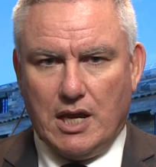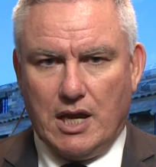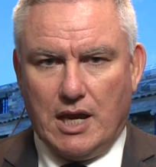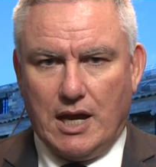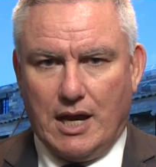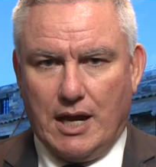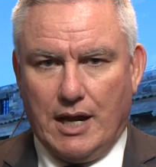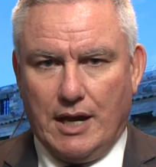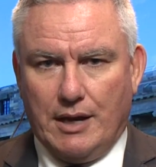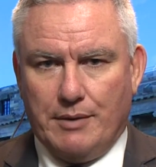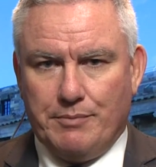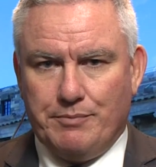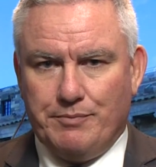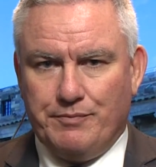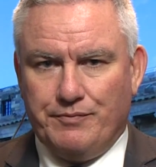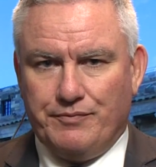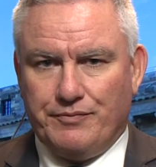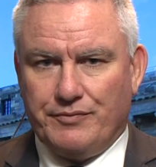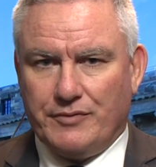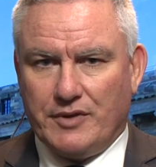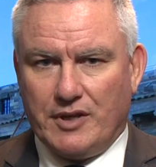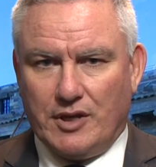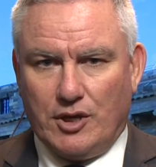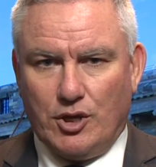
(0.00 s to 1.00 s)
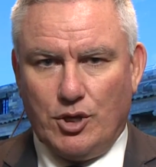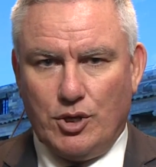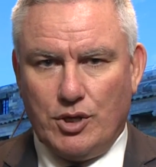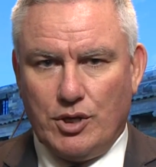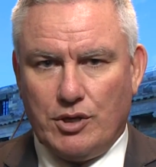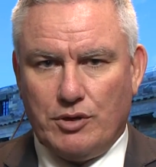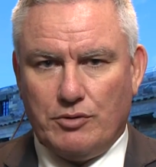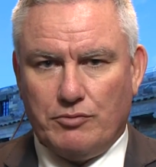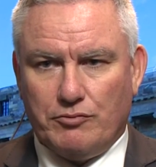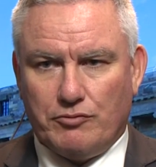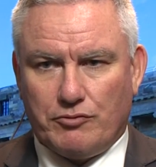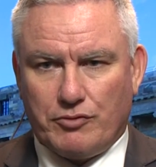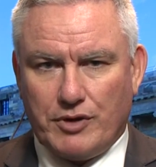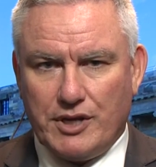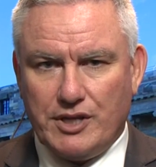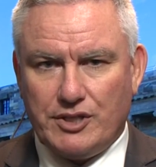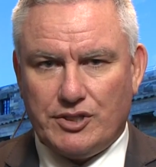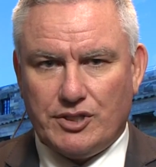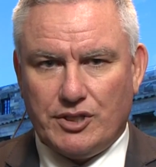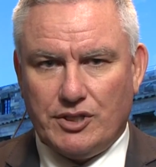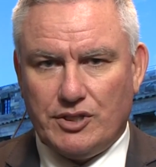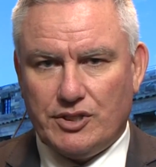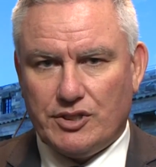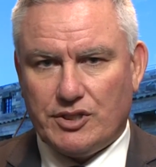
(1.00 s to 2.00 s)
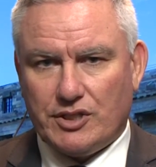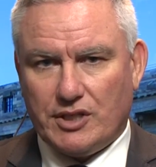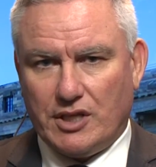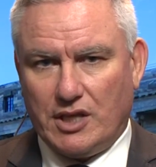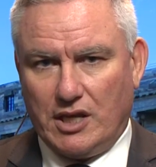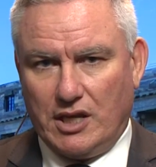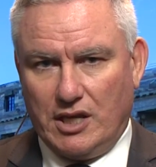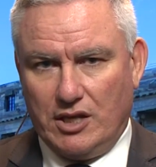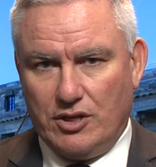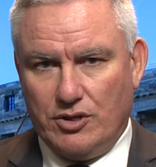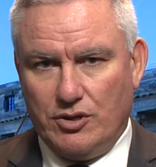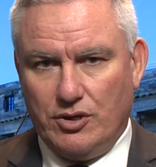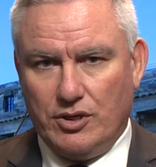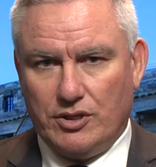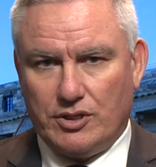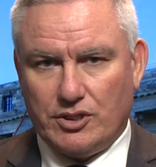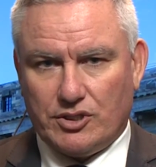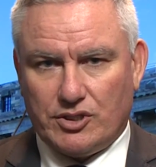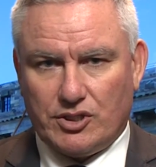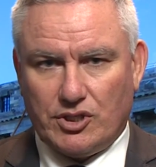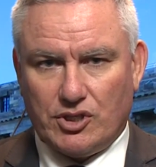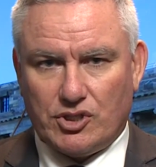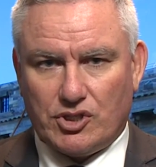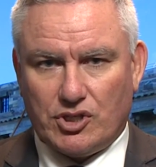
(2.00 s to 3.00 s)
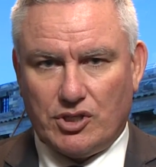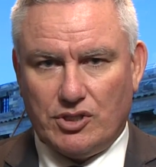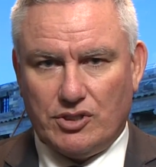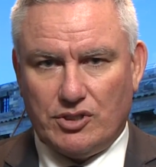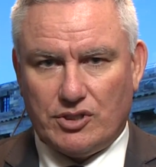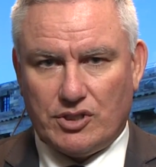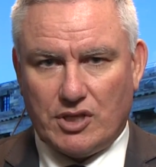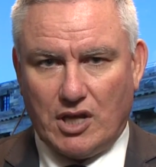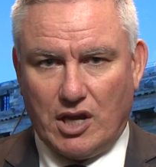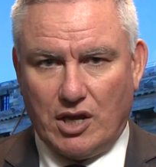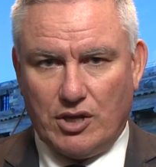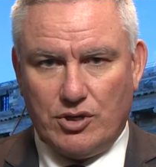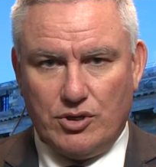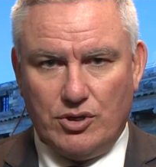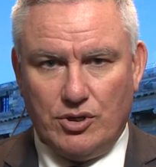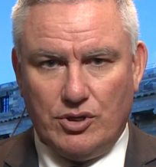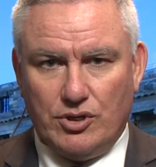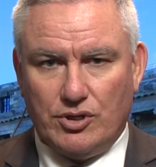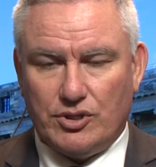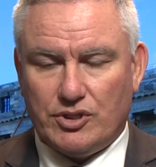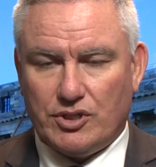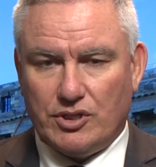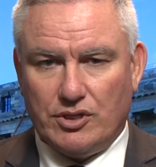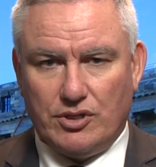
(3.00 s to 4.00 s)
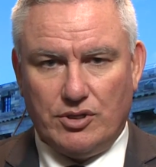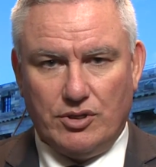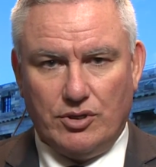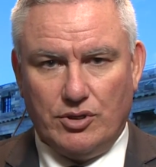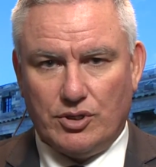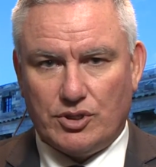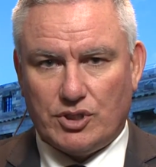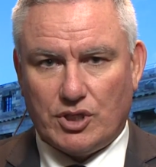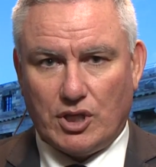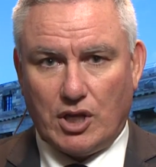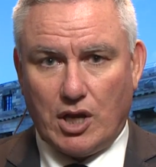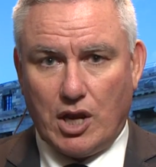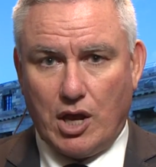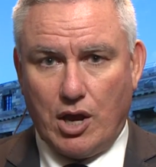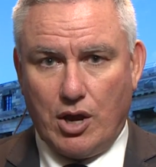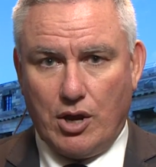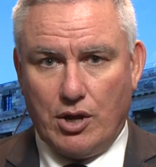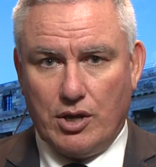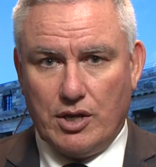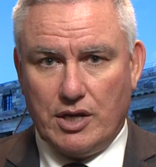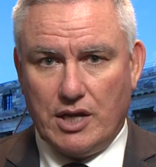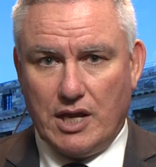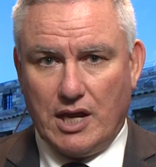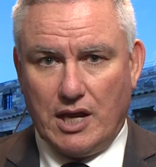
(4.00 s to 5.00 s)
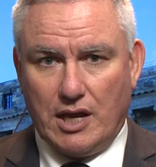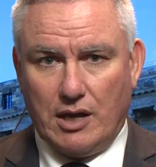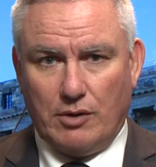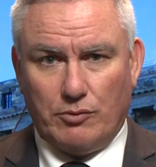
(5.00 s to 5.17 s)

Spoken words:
Her reasons and her decisions are hers and hers alone.